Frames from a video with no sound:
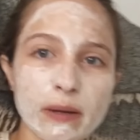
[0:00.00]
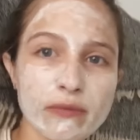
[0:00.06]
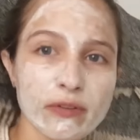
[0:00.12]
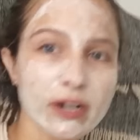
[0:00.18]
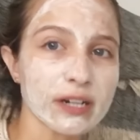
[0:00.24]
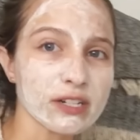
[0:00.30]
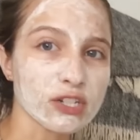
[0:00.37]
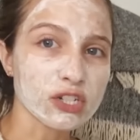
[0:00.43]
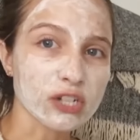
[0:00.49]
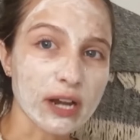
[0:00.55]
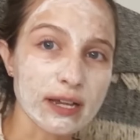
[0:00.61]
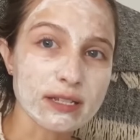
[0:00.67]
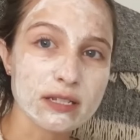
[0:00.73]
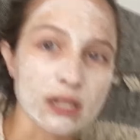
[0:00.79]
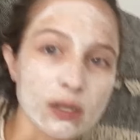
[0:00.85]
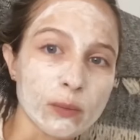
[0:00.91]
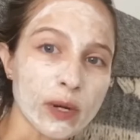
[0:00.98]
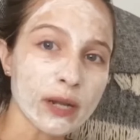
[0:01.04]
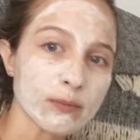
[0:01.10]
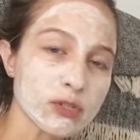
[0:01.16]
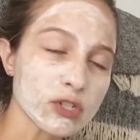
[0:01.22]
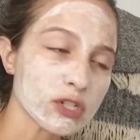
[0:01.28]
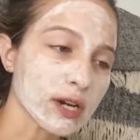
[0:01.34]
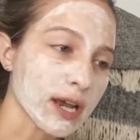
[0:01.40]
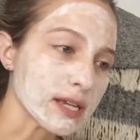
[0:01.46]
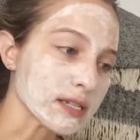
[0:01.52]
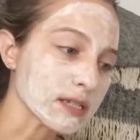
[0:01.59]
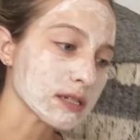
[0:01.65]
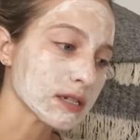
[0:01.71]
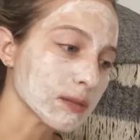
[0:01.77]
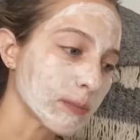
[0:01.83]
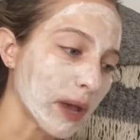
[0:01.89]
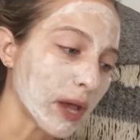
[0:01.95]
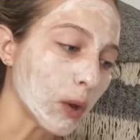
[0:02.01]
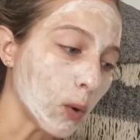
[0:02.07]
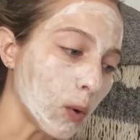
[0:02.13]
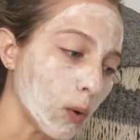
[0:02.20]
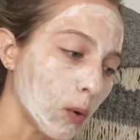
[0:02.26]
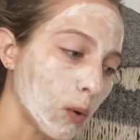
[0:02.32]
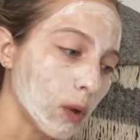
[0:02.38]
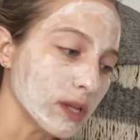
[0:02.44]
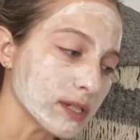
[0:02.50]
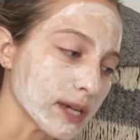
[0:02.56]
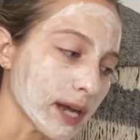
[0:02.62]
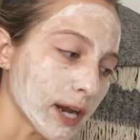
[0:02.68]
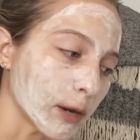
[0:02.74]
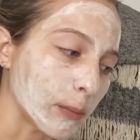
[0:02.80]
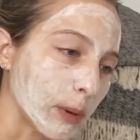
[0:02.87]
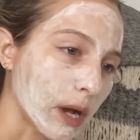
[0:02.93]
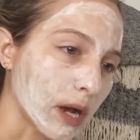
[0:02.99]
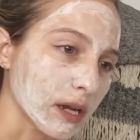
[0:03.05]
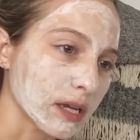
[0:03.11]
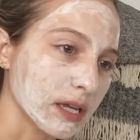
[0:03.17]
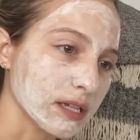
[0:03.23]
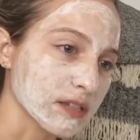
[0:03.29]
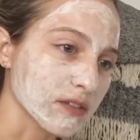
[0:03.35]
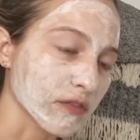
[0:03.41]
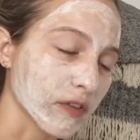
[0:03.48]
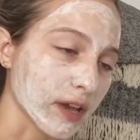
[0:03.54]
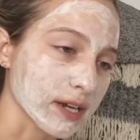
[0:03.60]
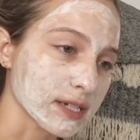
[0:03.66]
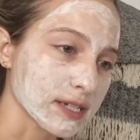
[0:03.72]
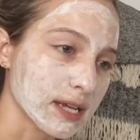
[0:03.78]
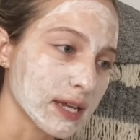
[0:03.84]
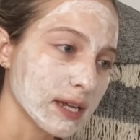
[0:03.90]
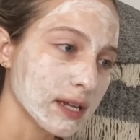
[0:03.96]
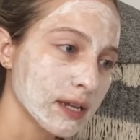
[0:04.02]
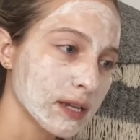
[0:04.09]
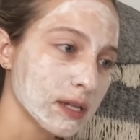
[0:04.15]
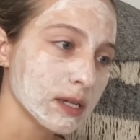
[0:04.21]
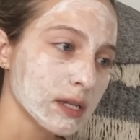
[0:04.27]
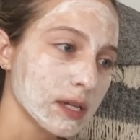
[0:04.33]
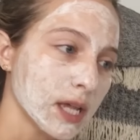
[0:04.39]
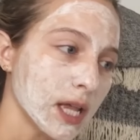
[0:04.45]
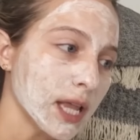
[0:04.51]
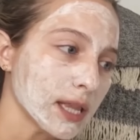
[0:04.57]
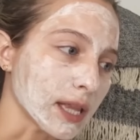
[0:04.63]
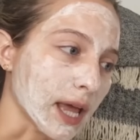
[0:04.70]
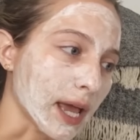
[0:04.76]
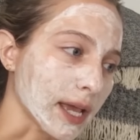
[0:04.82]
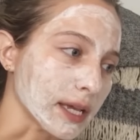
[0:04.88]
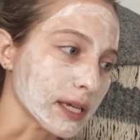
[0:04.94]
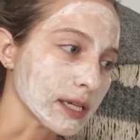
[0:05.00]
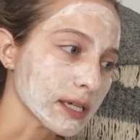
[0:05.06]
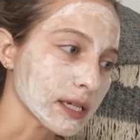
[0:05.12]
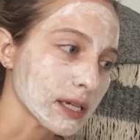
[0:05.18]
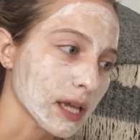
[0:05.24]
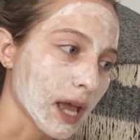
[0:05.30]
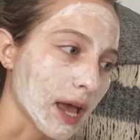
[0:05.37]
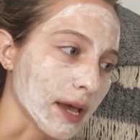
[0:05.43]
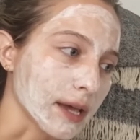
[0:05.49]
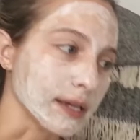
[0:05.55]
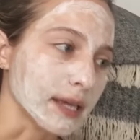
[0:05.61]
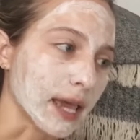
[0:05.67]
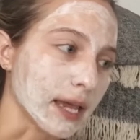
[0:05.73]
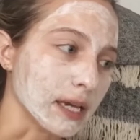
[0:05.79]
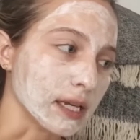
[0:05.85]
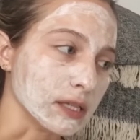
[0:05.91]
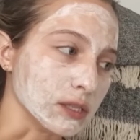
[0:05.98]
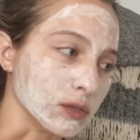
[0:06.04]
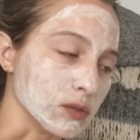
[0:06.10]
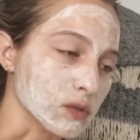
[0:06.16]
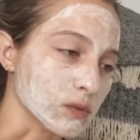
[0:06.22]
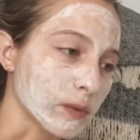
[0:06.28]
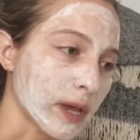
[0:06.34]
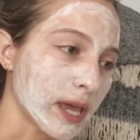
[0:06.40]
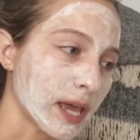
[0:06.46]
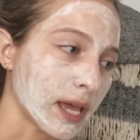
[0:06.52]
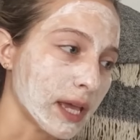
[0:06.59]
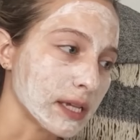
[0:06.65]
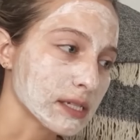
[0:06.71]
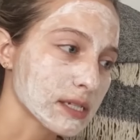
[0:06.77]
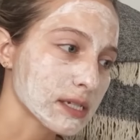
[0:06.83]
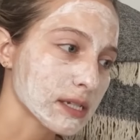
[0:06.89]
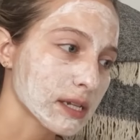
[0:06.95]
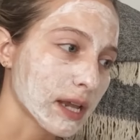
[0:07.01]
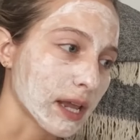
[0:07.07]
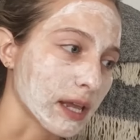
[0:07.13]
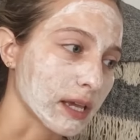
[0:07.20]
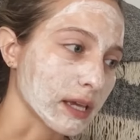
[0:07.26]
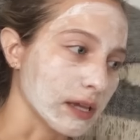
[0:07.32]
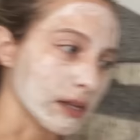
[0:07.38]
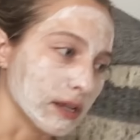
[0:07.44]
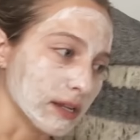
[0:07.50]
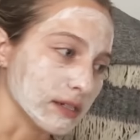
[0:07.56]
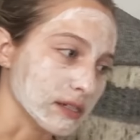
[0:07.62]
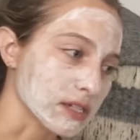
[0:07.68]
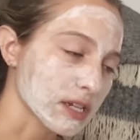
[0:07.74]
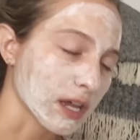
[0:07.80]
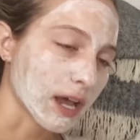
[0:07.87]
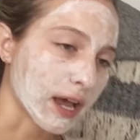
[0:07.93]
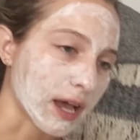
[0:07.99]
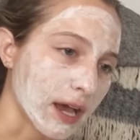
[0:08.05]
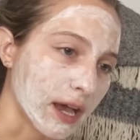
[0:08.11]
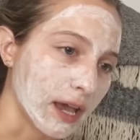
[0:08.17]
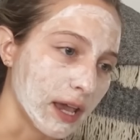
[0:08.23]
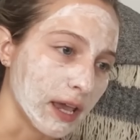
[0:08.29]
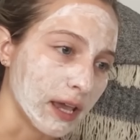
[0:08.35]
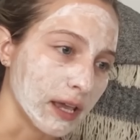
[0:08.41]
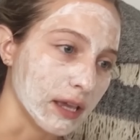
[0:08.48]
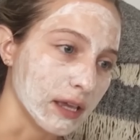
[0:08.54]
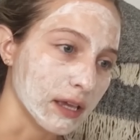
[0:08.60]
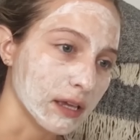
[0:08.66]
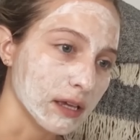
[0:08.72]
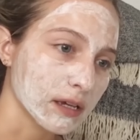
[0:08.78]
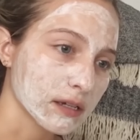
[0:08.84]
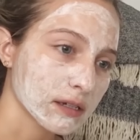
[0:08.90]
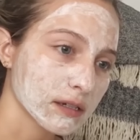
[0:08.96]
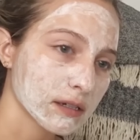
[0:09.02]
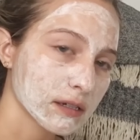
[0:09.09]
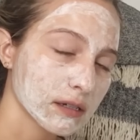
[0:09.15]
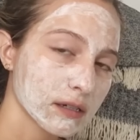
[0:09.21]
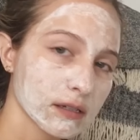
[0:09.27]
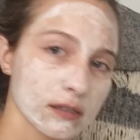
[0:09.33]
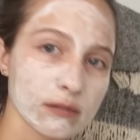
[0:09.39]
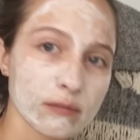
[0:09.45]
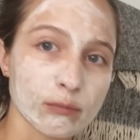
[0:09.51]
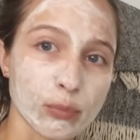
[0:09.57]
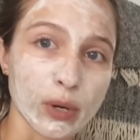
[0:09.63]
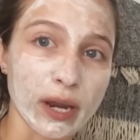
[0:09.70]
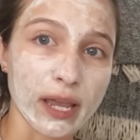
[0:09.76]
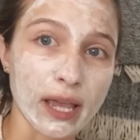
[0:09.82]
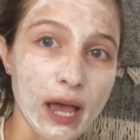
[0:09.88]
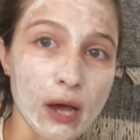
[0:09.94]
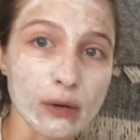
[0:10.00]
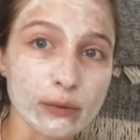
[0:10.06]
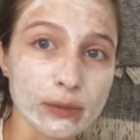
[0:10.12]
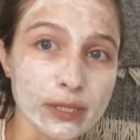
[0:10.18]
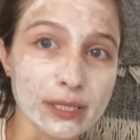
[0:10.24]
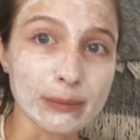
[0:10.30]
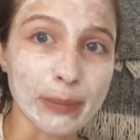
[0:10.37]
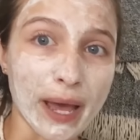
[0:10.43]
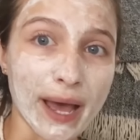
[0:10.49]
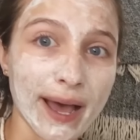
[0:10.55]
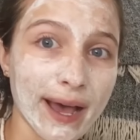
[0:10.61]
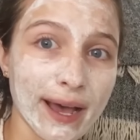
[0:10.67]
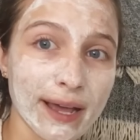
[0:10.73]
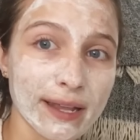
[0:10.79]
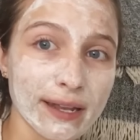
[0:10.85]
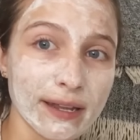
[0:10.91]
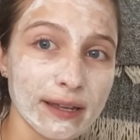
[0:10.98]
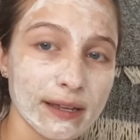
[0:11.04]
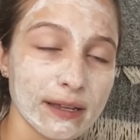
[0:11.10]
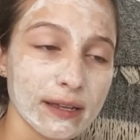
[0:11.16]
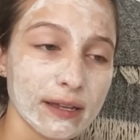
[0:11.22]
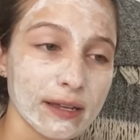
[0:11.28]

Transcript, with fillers: been very stressed, and when I'm stressed, my whole entire body is affected. Like, I gain and lose weight, and I break out really bad.